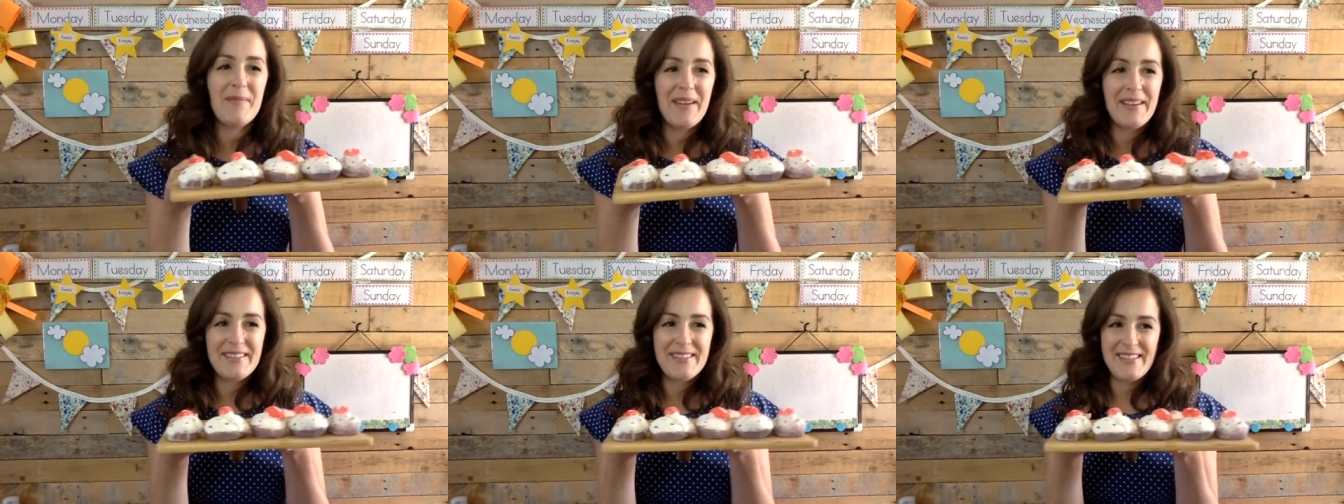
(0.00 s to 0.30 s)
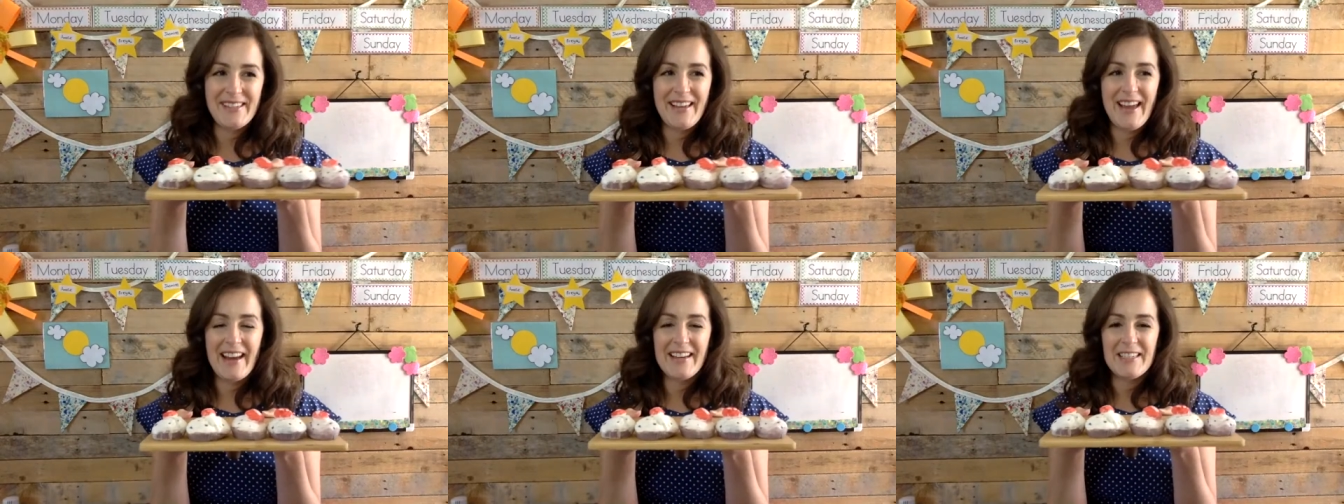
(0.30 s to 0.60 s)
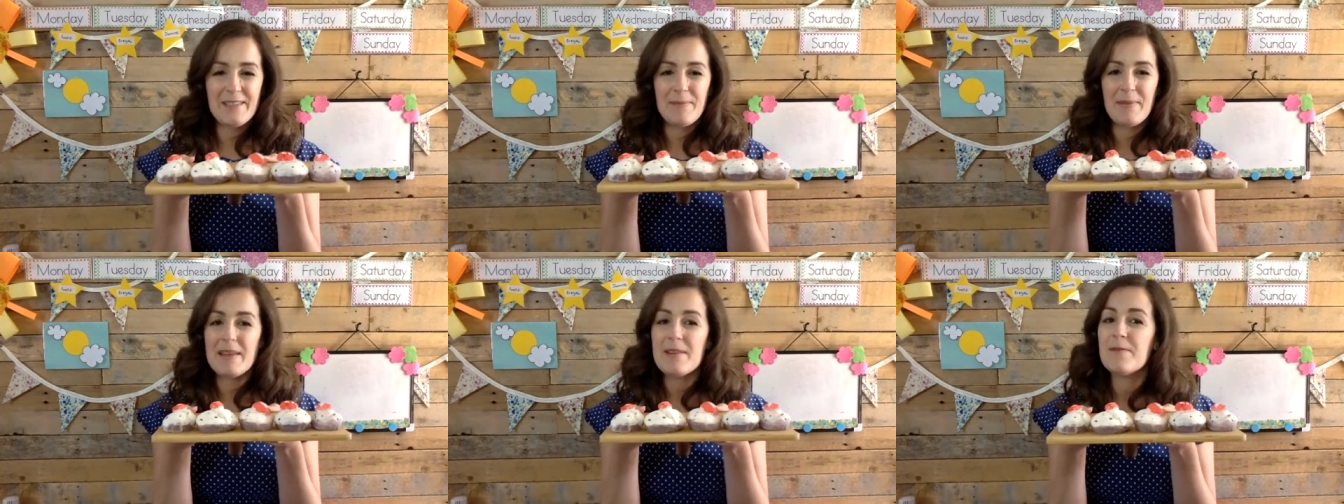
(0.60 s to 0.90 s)
buns are going
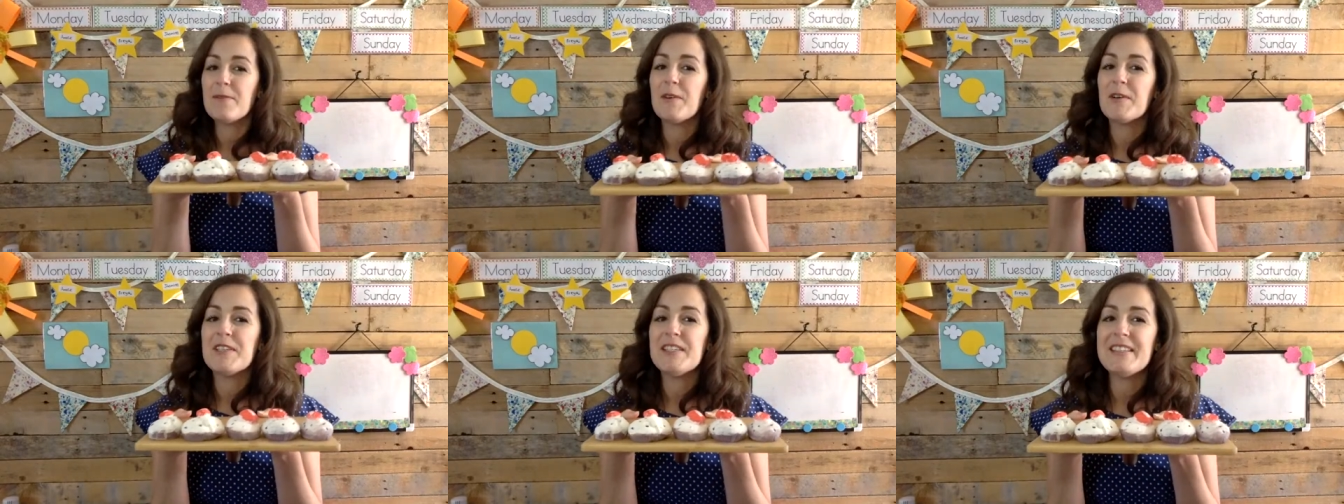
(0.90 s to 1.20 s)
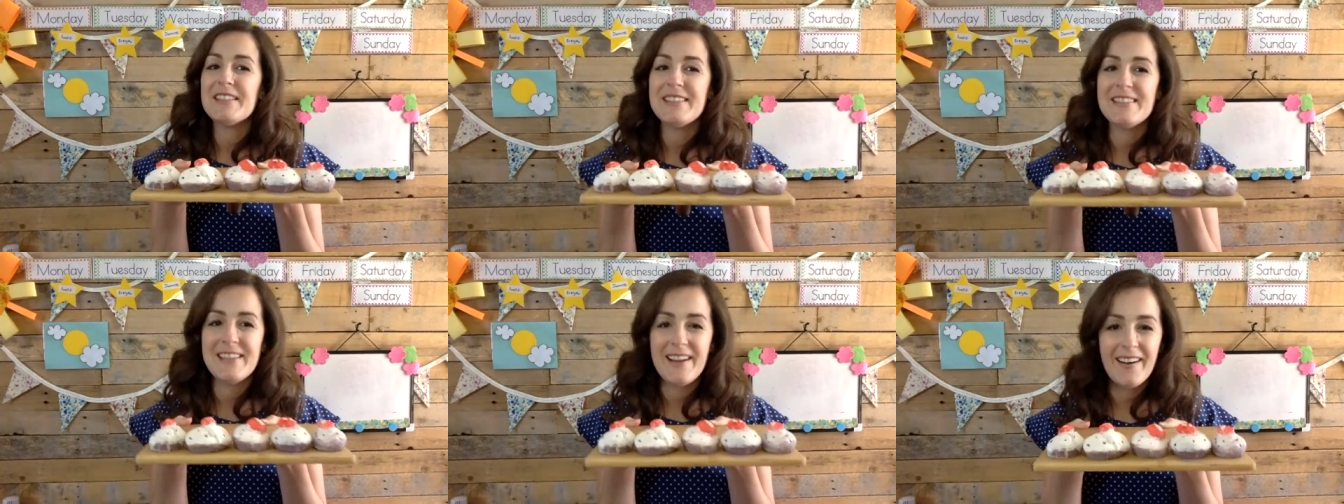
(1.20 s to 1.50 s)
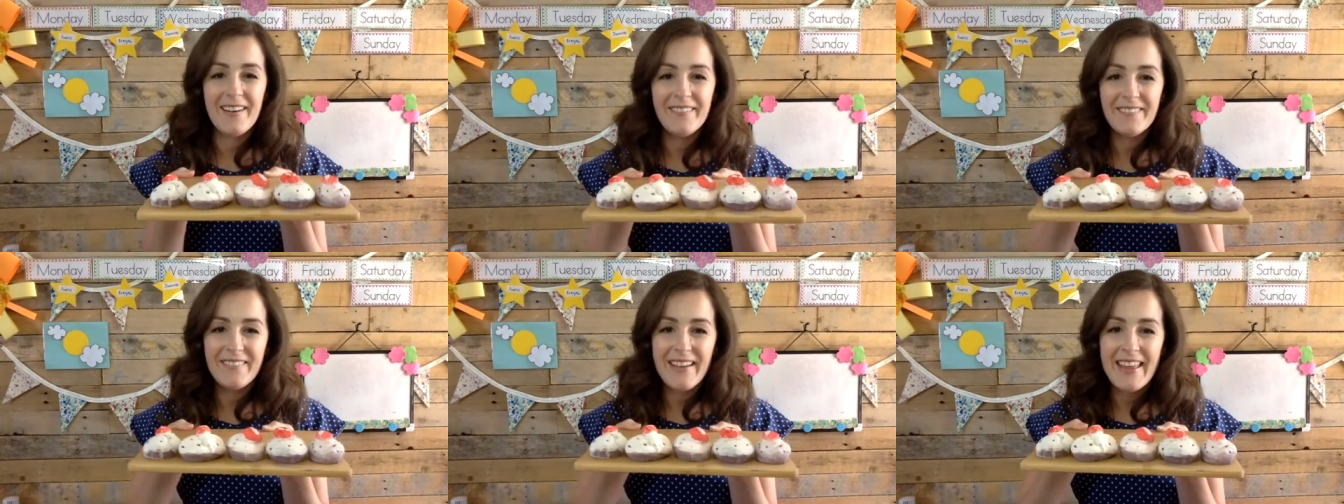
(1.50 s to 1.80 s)
to be for to
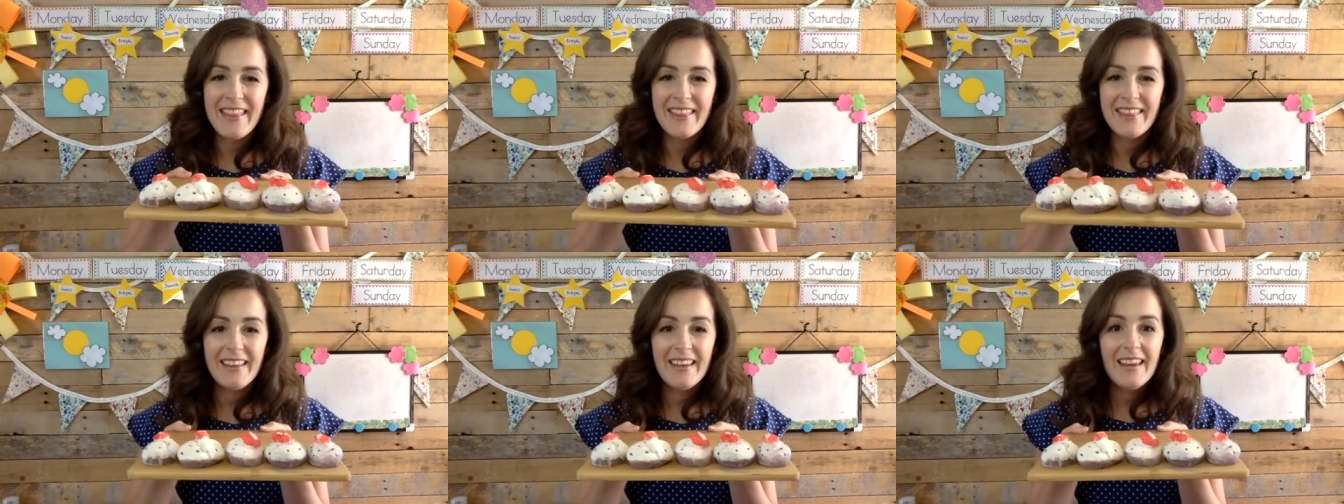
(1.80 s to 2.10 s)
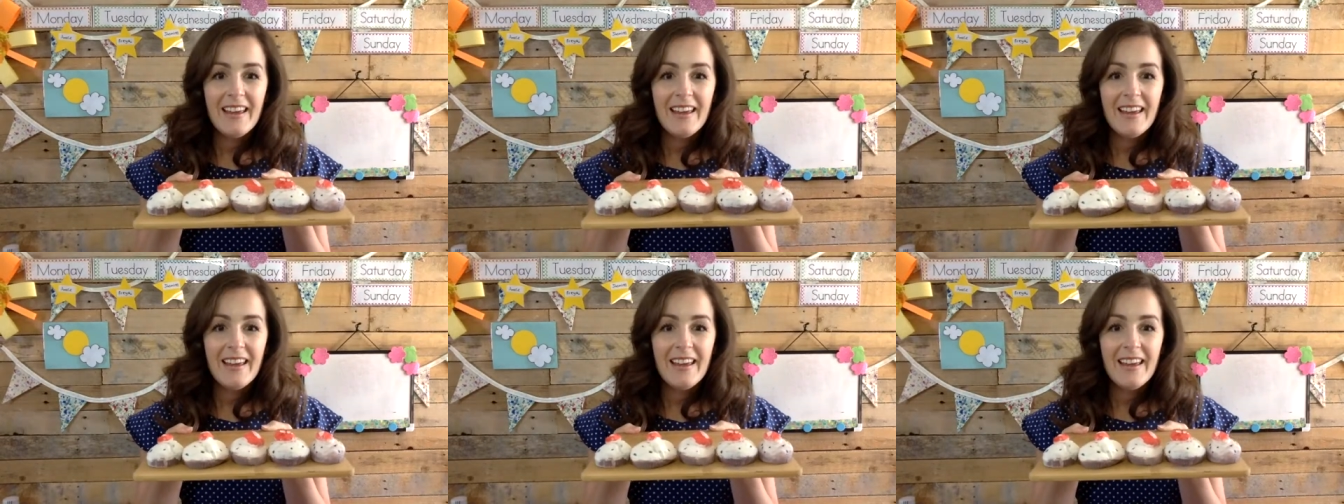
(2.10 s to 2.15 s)
start with.